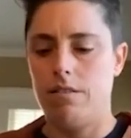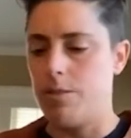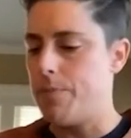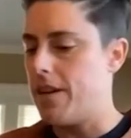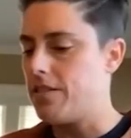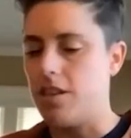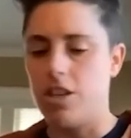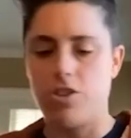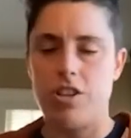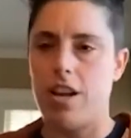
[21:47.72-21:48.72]
Depends on
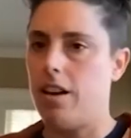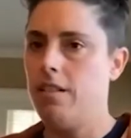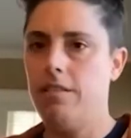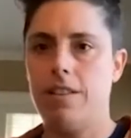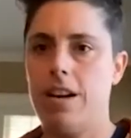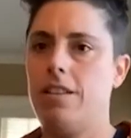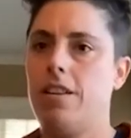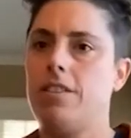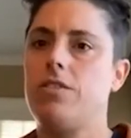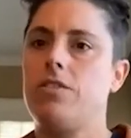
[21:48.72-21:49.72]
each day, right?
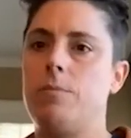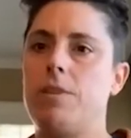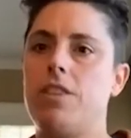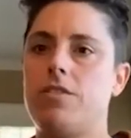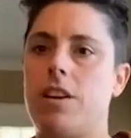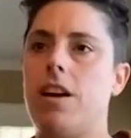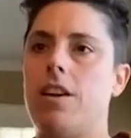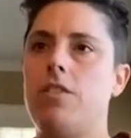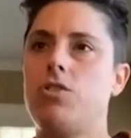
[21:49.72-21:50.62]
Like, so some days I